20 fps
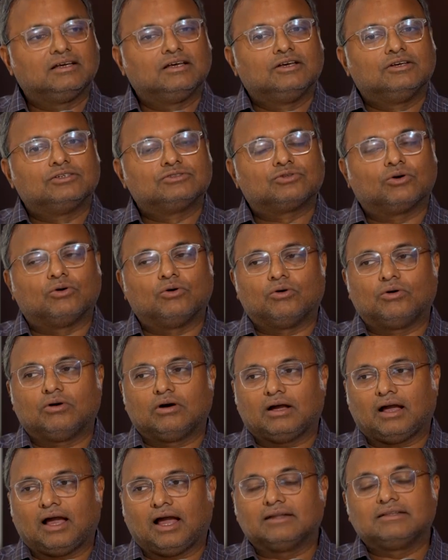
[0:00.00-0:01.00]
So,
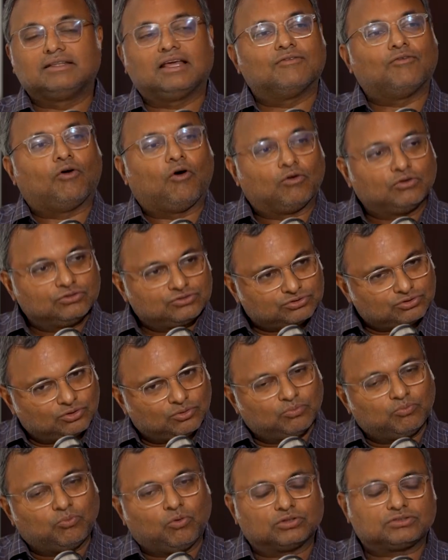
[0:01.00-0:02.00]
and they've also,
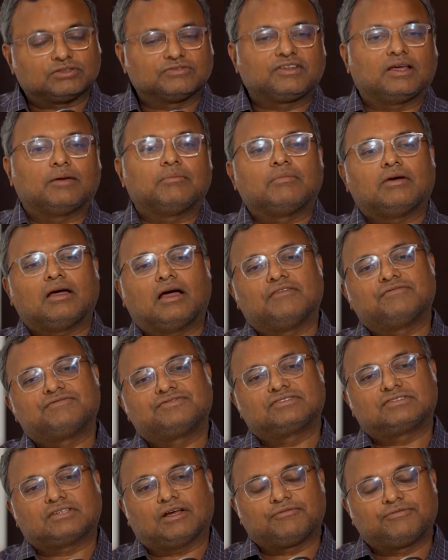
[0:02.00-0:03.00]
both of them have
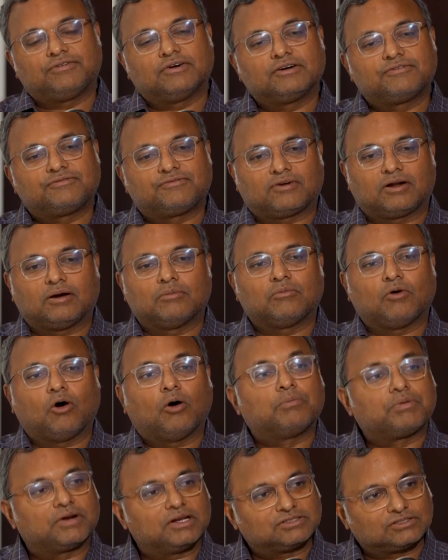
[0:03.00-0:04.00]
suffered from
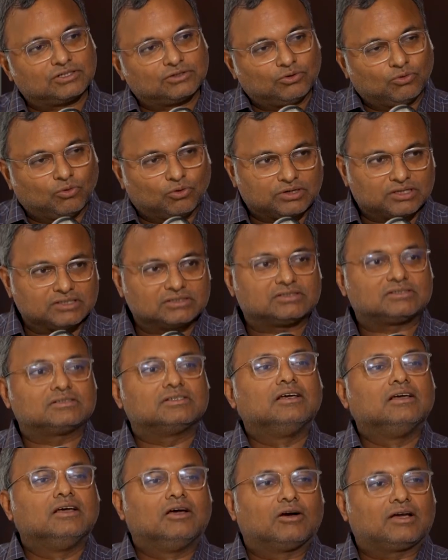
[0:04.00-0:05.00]
Operation Lotus
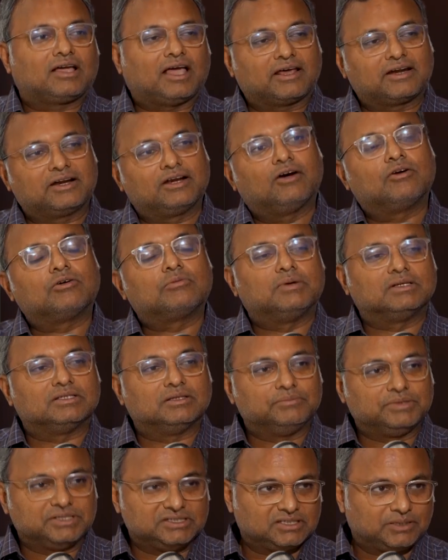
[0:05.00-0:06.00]
carried out by the
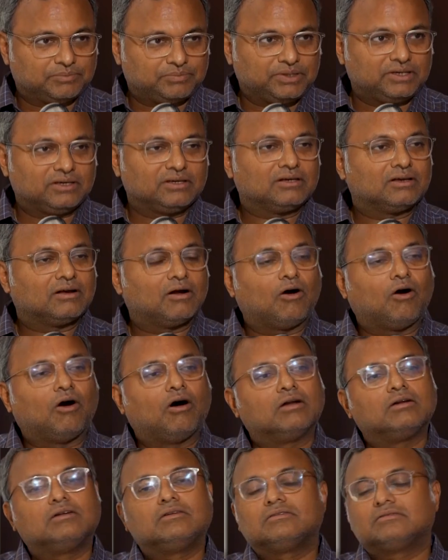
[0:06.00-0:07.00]
BJP
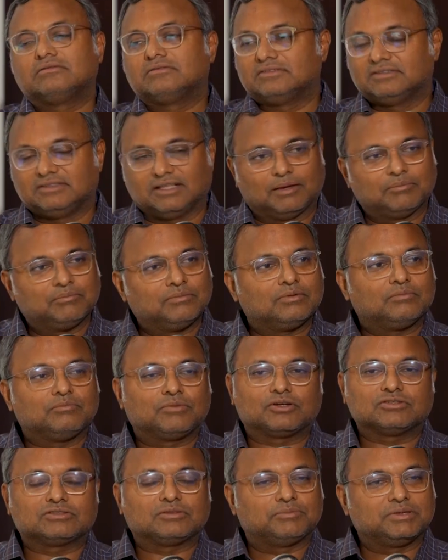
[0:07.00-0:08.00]
on them, because
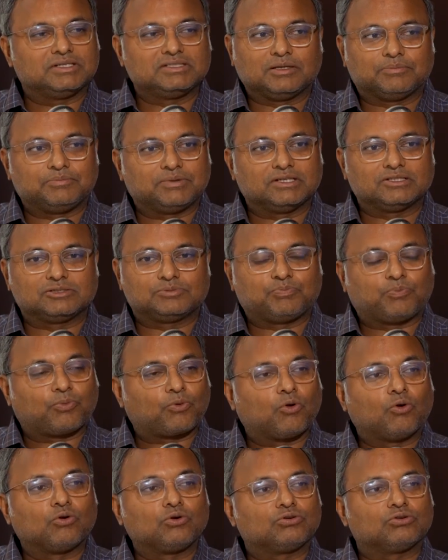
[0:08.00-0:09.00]
the BJP is
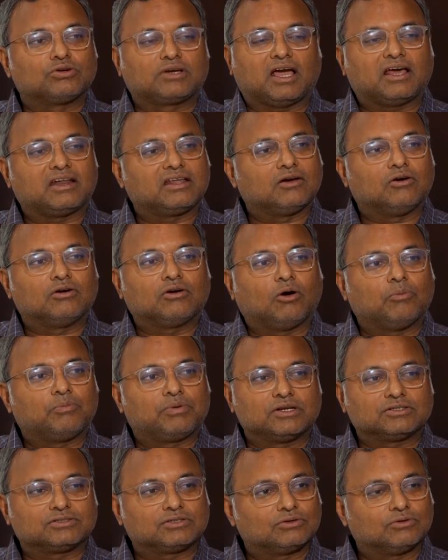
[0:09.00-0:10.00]
prone to carrying out
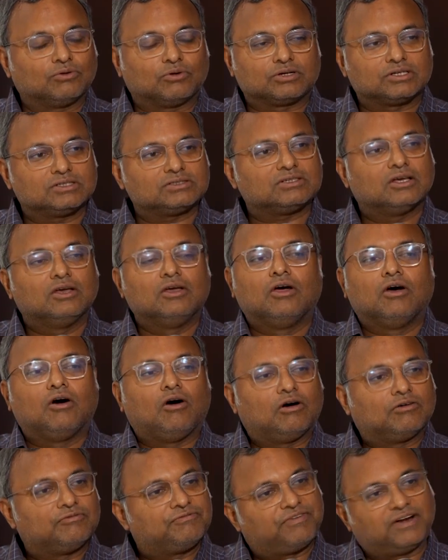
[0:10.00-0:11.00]
Operation Lotus
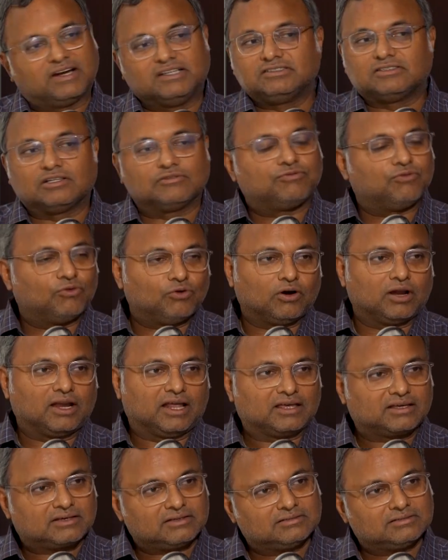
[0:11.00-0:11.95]
on friends and foe alike.